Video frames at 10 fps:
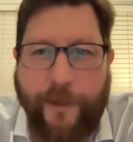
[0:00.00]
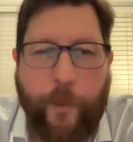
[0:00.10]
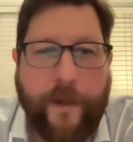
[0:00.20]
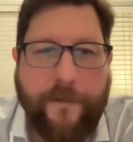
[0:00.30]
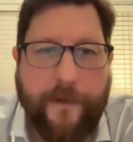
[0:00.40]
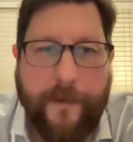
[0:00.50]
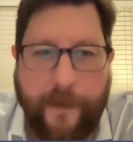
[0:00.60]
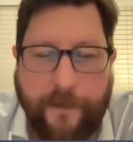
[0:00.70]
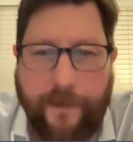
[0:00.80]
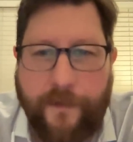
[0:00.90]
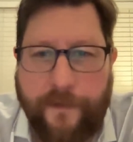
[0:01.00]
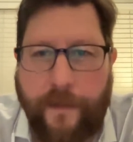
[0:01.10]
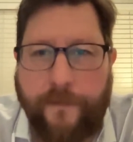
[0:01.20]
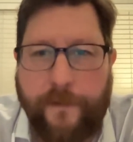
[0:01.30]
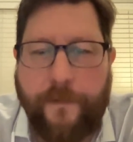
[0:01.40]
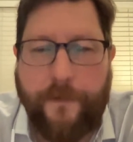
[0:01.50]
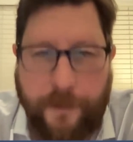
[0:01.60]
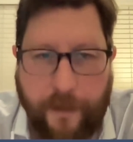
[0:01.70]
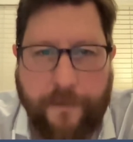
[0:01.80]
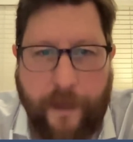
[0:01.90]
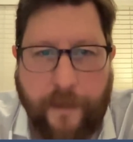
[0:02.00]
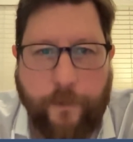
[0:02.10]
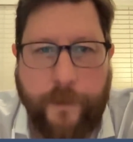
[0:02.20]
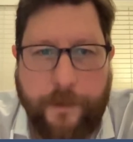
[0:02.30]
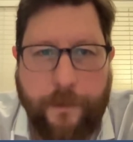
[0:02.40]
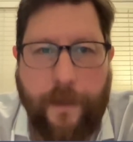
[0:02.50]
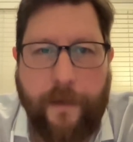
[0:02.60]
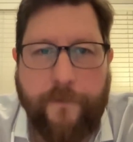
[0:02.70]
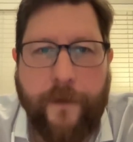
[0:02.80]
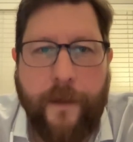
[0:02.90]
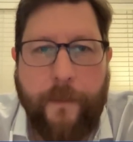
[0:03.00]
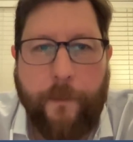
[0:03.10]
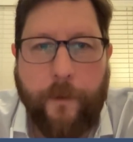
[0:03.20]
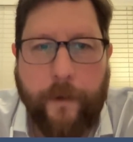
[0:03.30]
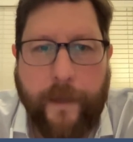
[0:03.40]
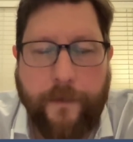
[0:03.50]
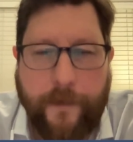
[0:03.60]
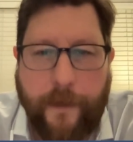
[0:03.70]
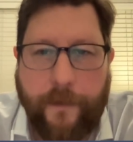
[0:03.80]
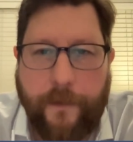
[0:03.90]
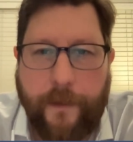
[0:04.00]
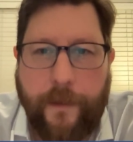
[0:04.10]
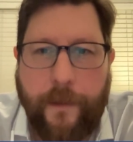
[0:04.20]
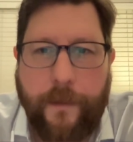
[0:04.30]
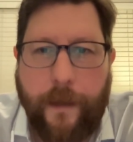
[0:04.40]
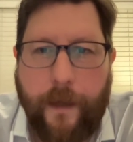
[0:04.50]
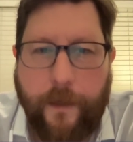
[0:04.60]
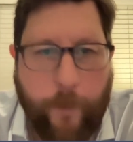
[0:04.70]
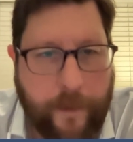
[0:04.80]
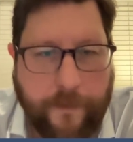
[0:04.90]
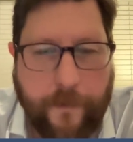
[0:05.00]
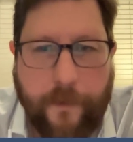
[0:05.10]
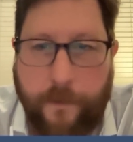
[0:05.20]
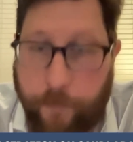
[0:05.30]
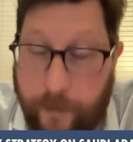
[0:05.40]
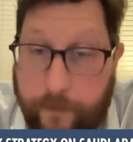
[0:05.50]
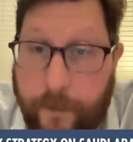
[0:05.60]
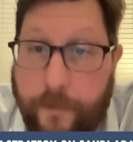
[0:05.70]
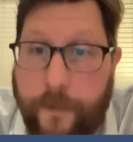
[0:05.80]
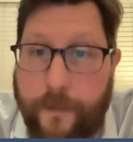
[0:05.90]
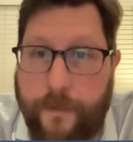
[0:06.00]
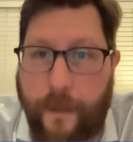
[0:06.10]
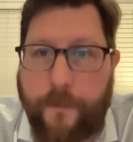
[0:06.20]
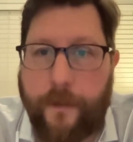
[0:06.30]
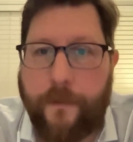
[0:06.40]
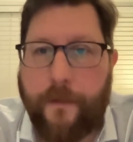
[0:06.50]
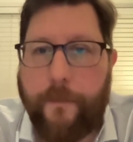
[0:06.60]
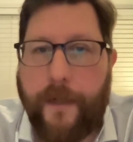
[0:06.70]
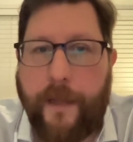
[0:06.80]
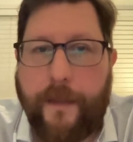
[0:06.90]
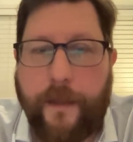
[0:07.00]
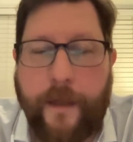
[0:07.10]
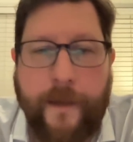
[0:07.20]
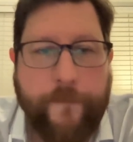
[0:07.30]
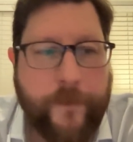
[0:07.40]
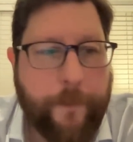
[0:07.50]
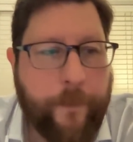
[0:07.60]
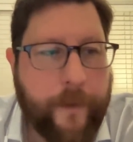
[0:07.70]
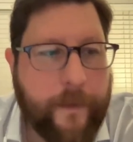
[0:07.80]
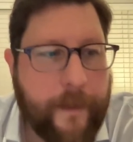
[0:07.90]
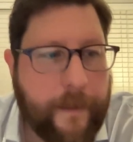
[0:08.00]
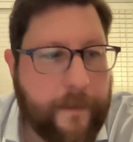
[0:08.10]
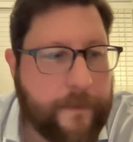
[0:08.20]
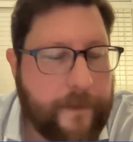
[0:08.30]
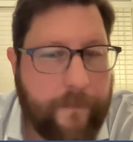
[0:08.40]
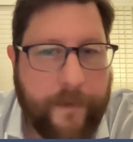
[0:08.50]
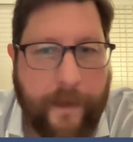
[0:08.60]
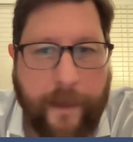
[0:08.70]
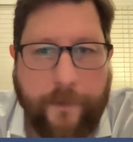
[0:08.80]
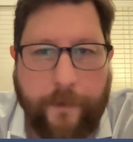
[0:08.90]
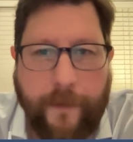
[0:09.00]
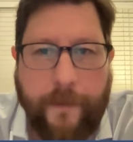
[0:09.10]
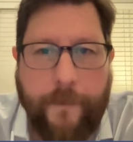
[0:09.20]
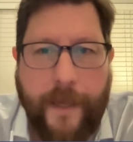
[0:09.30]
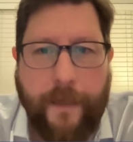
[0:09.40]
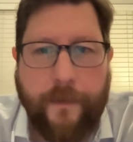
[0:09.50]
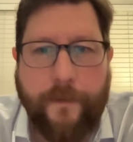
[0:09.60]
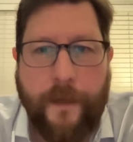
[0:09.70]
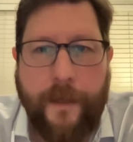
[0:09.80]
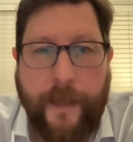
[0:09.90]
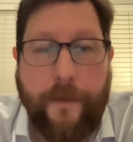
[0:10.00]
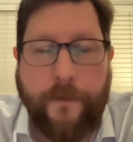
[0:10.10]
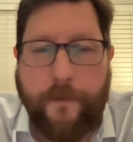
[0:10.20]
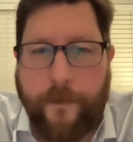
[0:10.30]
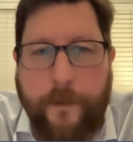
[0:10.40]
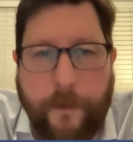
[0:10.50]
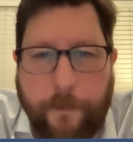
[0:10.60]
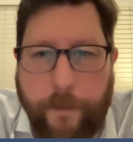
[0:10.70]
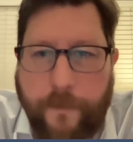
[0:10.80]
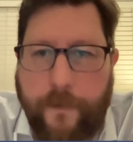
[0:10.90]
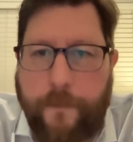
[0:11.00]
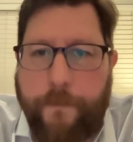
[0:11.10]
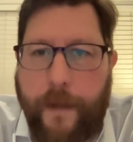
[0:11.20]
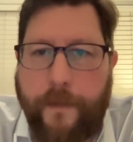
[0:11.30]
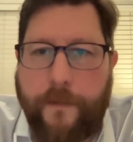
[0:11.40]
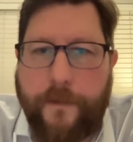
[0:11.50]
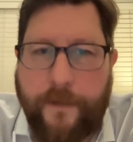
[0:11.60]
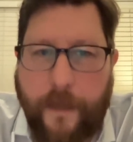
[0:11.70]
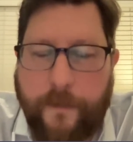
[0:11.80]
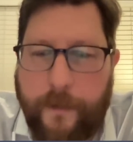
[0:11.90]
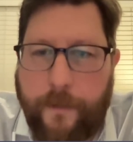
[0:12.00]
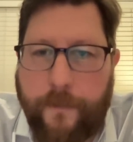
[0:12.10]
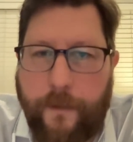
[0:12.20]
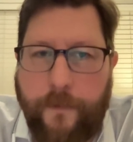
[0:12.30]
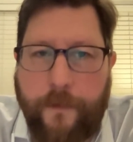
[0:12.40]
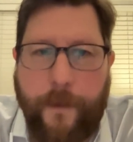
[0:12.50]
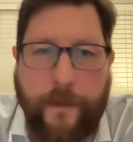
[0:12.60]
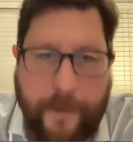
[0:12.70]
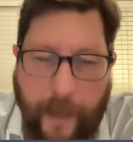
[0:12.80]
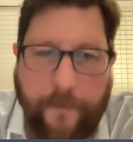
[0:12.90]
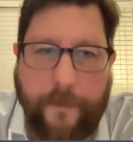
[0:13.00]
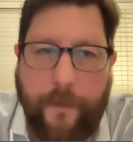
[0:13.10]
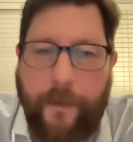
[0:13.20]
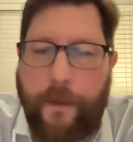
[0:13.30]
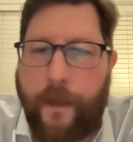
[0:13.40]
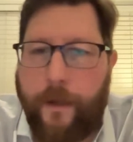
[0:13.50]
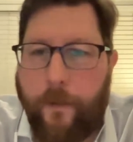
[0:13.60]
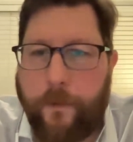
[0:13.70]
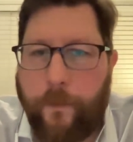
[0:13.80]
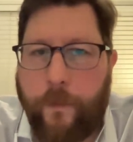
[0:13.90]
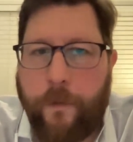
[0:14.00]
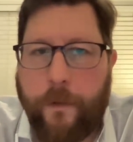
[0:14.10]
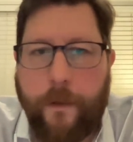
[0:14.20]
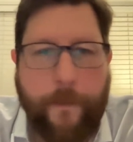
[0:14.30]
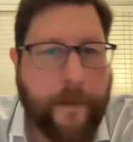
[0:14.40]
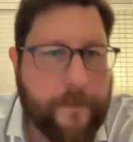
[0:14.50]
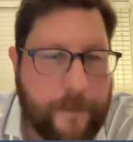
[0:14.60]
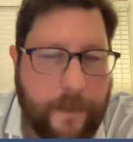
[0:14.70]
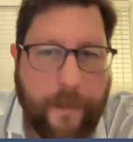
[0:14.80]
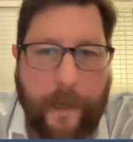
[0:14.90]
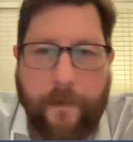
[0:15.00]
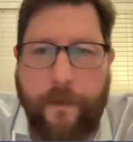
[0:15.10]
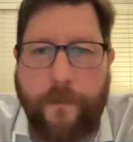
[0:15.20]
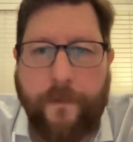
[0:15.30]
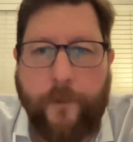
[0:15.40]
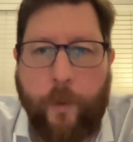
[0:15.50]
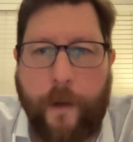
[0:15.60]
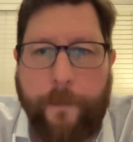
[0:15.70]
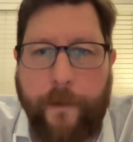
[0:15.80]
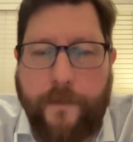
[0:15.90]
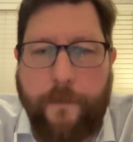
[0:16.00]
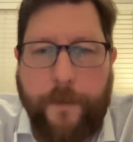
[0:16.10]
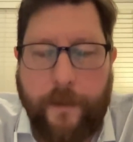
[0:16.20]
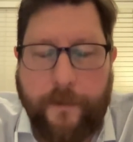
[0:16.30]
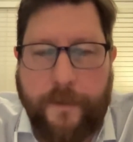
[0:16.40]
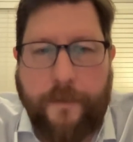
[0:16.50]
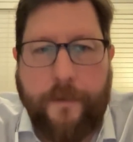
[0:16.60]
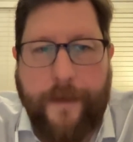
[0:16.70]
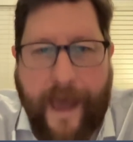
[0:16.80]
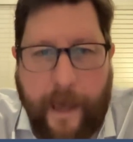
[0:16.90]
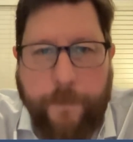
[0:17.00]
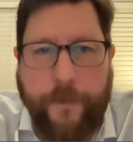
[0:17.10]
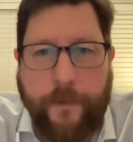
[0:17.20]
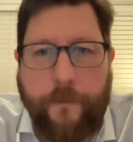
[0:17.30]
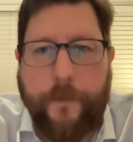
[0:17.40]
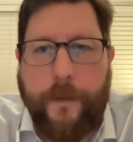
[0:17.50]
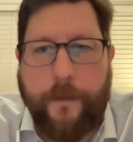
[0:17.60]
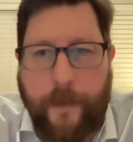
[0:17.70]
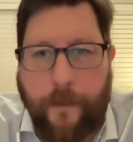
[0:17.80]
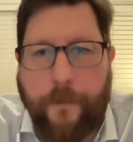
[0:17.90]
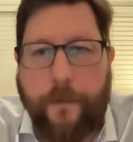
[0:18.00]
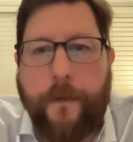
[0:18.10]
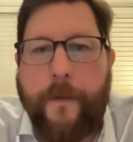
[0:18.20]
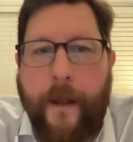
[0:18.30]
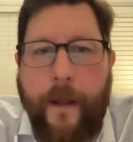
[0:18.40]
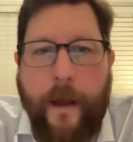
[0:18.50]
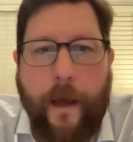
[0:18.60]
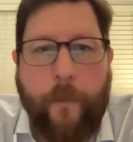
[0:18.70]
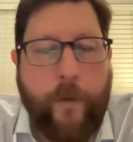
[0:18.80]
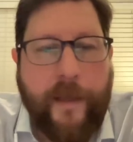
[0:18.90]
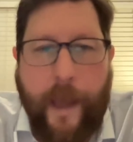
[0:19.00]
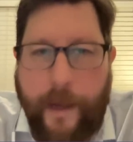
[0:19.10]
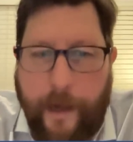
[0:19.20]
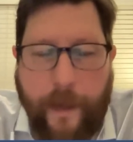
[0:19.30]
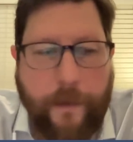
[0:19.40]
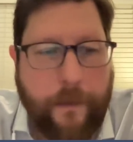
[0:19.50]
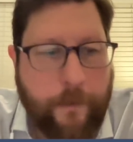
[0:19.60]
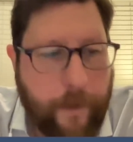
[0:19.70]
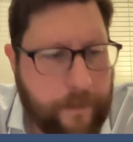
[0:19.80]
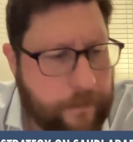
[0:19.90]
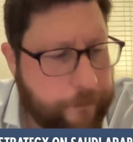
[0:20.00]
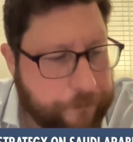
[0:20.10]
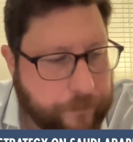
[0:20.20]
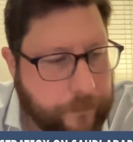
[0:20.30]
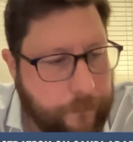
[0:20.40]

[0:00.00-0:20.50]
and question this consensus, just as we should have more energetically uh, questioned the previous consensus. I mean, I think the point that Stephen and I tried to make is it is good that President Biden says these things about not seeking a Cold War, about seeking areas of cooperation, because this is absolutely essential. Um, we cannot address